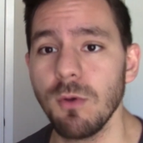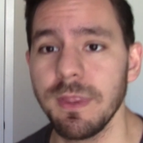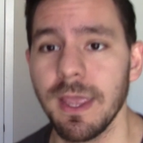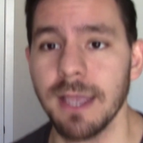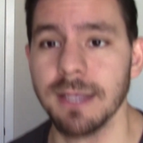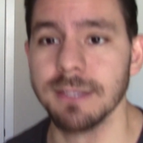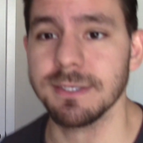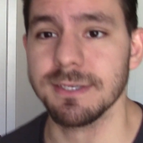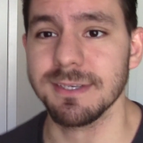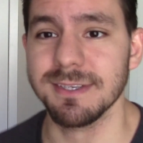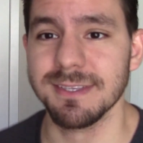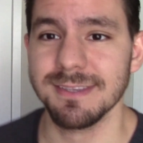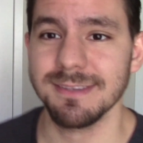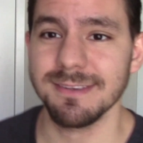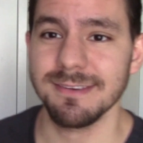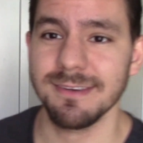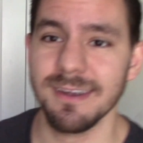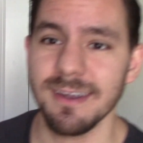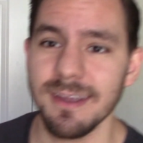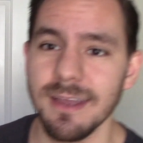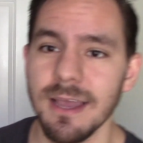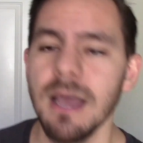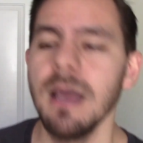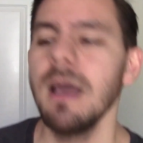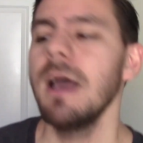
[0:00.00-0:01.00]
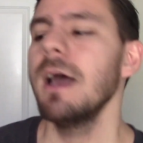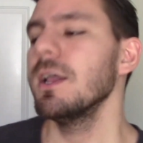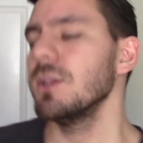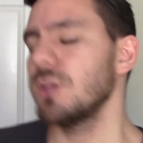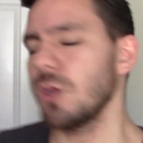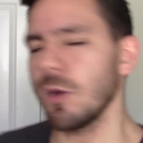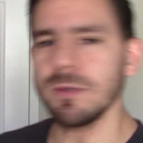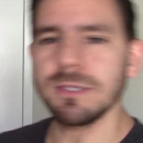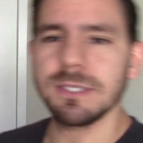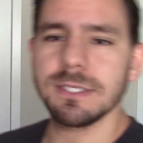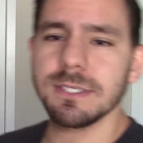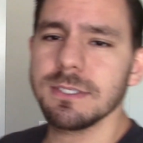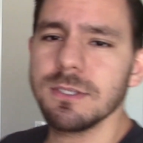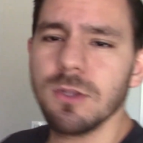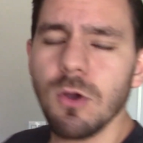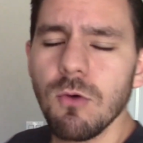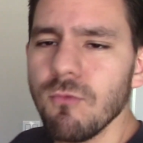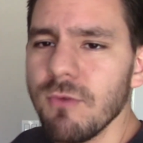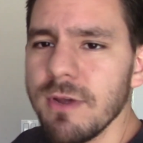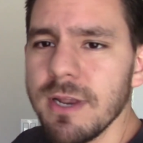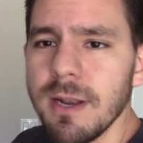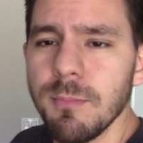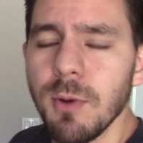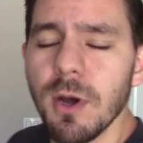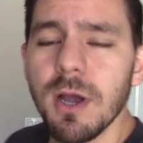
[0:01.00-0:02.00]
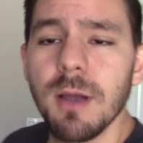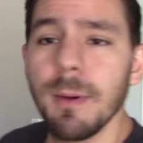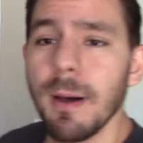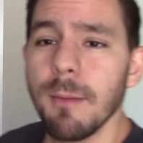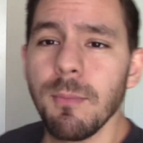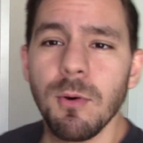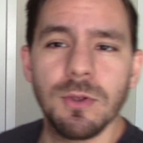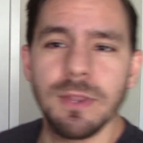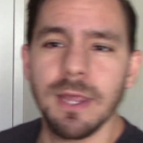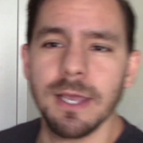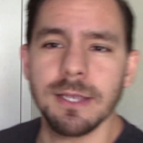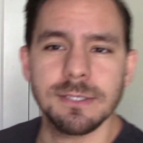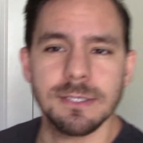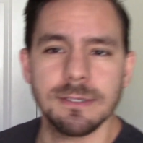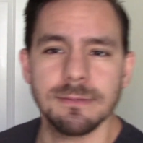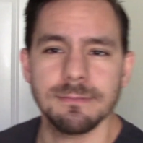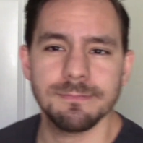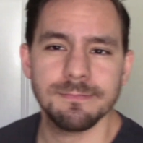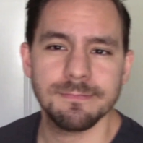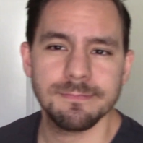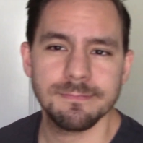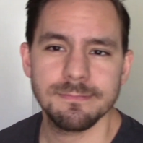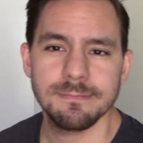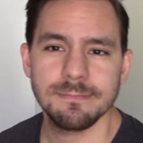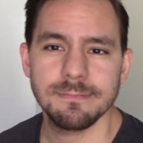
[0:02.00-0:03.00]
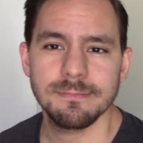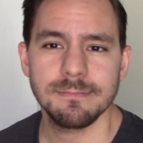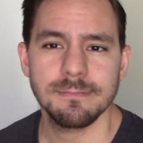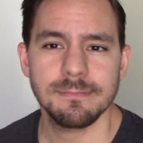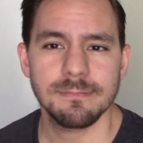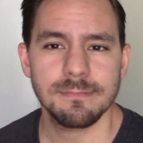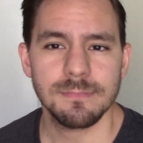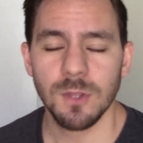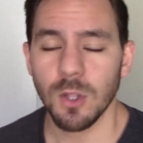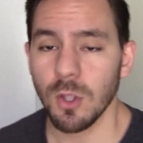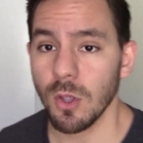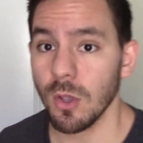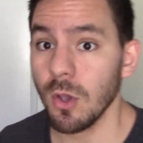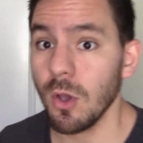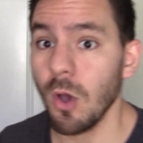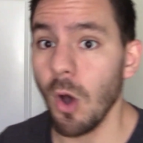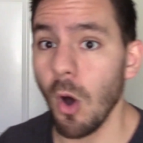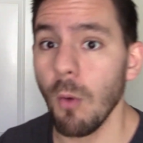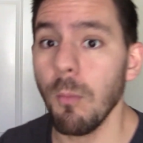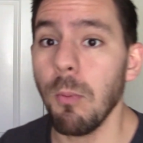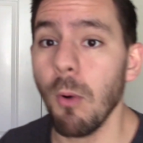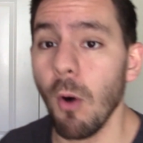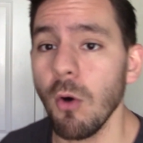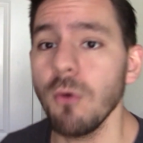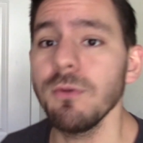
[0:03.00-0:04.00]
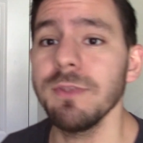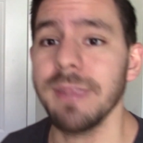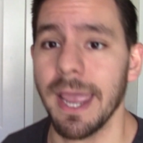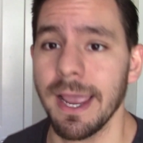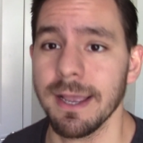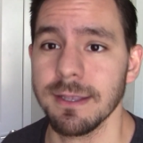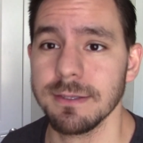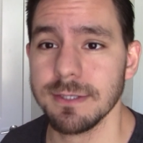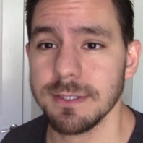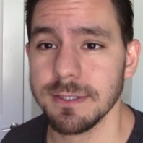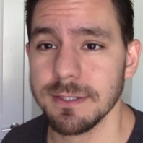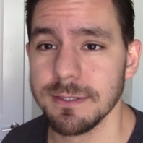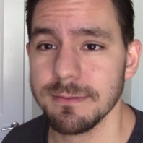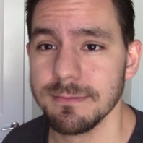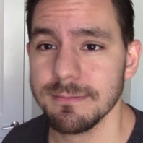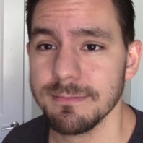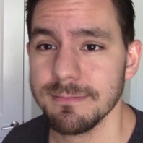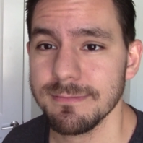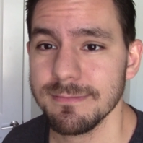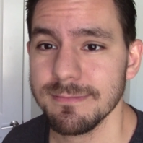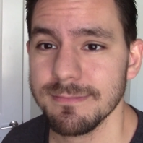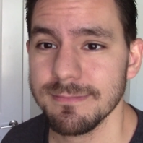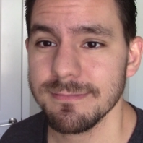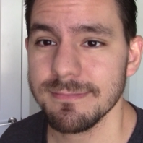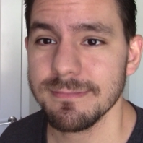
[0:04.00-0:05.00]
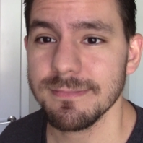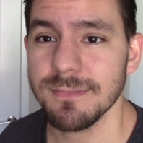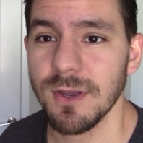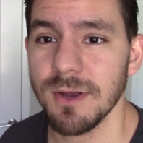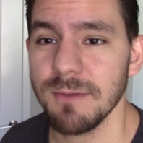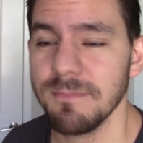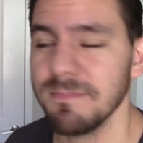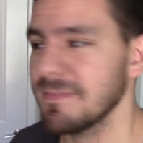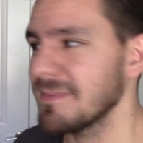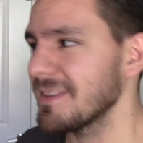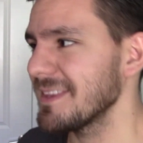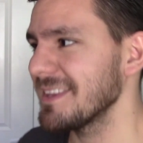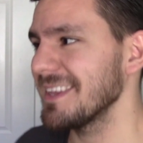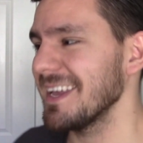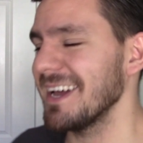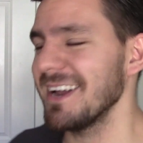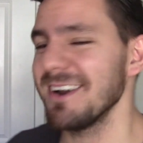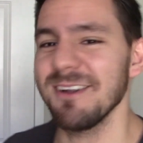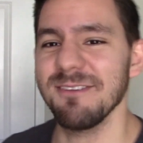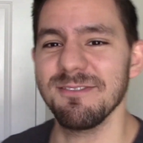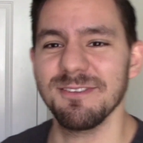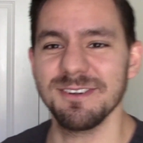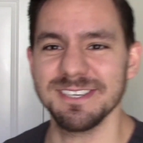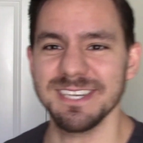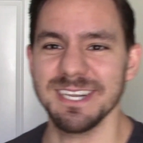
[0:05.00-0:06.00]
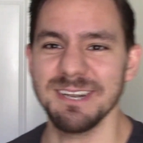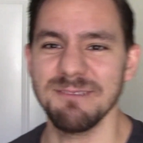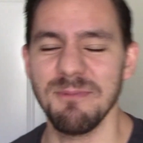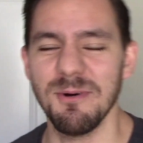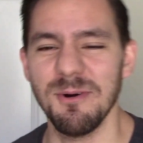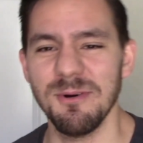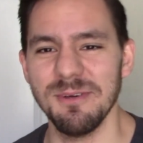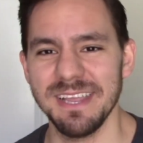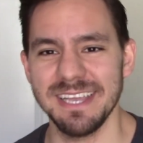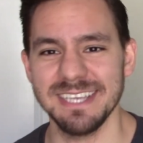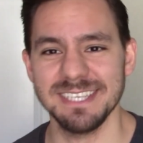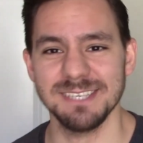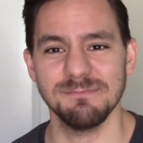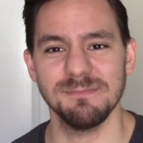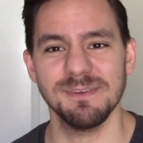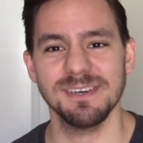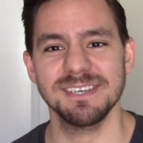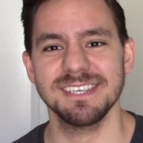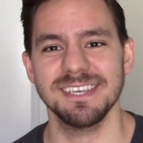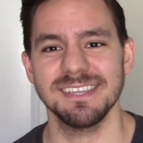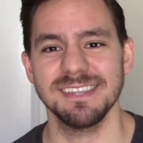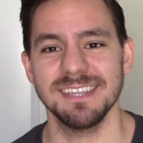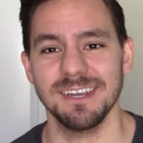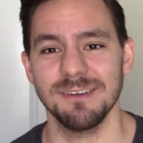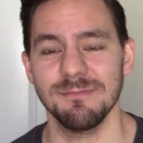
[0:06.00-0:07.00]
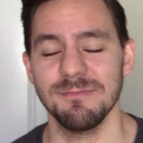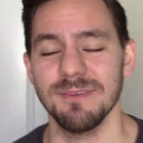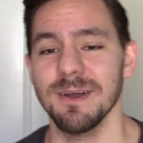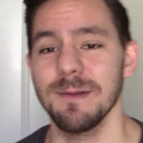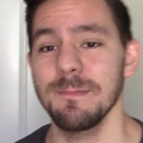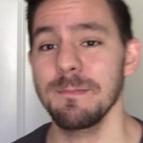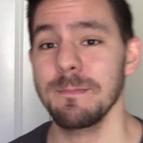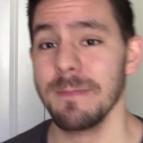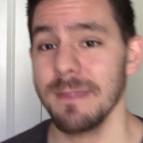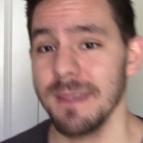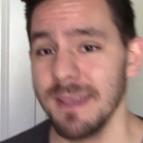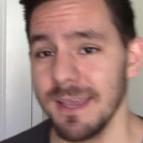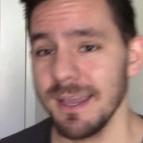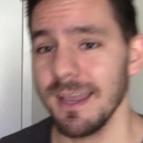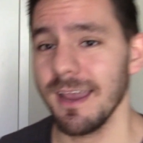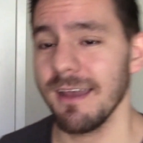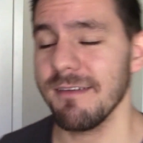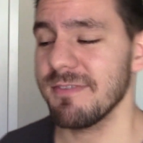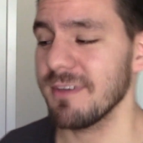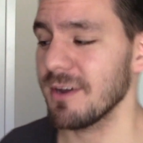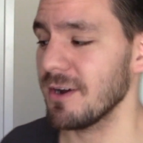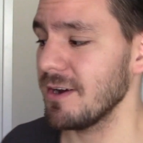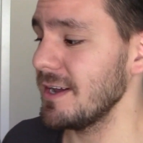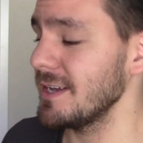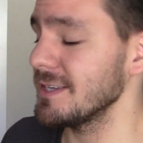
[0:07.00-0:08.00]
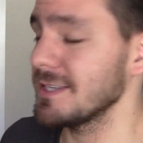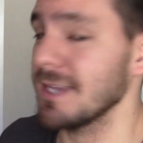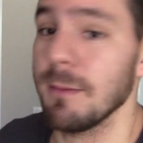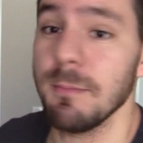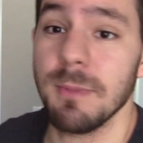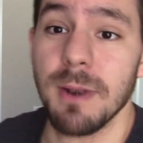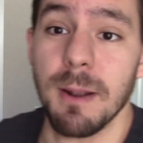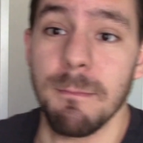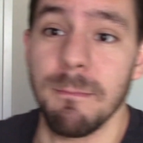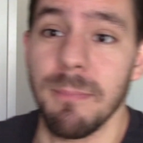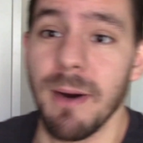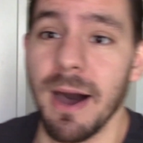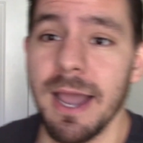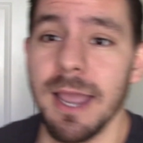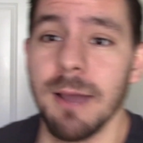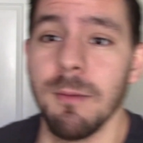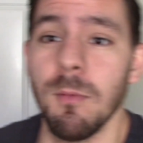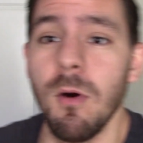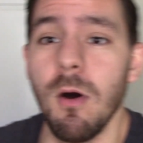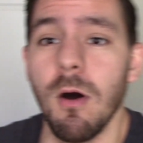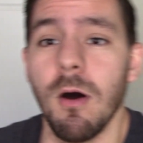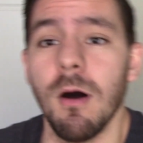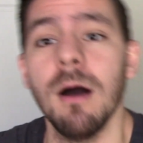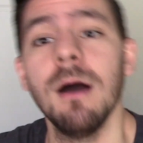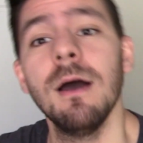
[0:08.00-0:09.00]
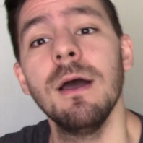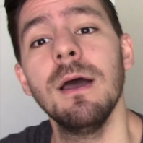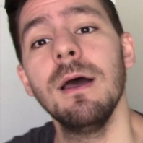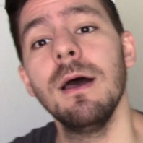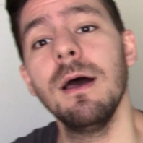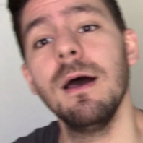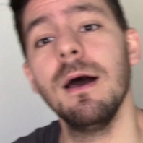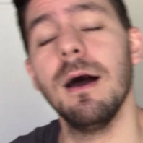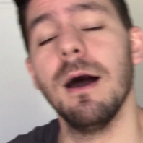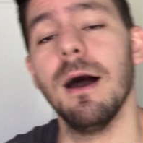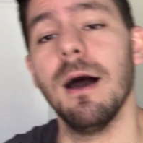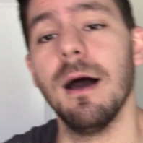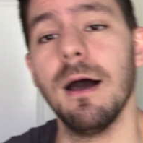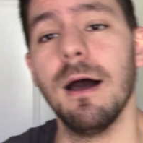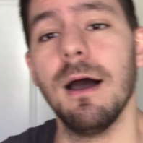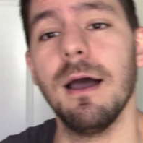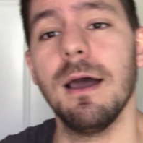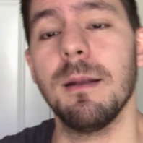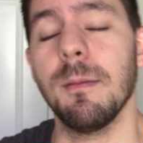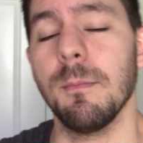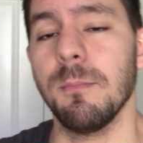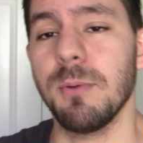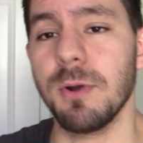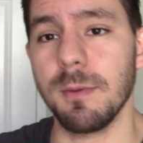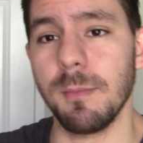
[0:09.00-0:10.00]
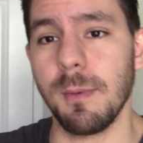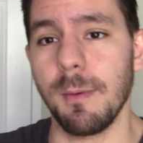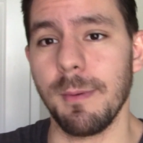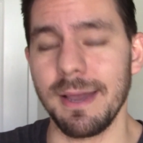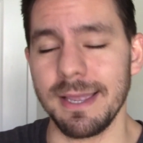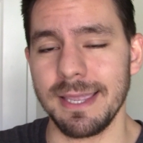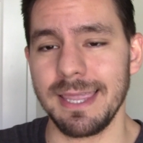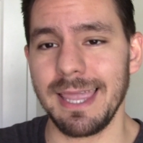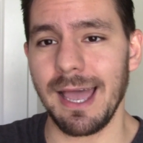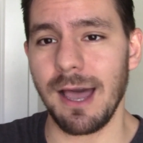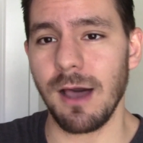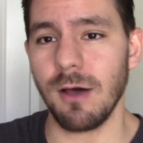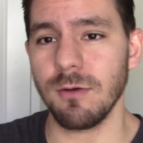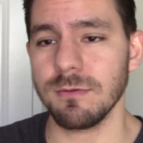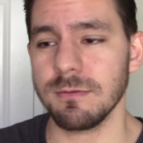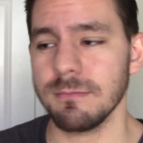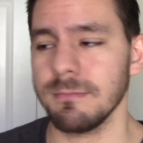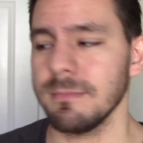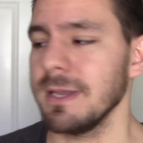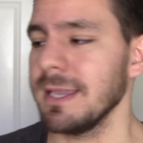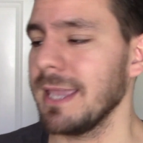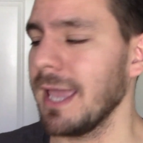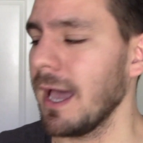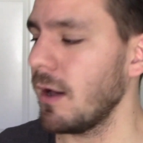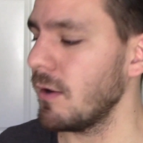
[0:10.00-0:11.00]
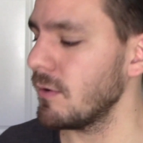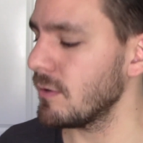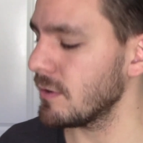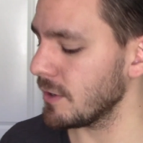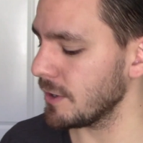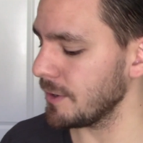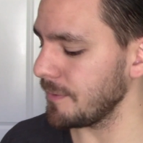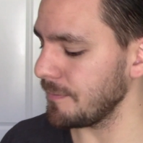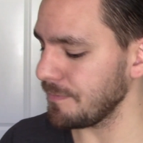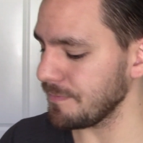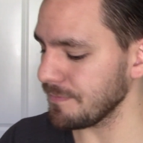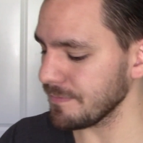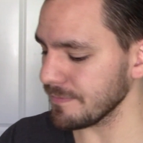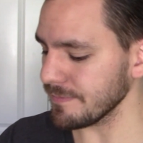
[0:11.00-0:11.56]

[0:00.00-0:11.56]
dancing. Right? Don't read a book about pole dancing. Go pole dance. Right? I don't know if there's any pole dancing books out there, but if there is, I'm gonna buy them all. I'm gonna put them on my calendar.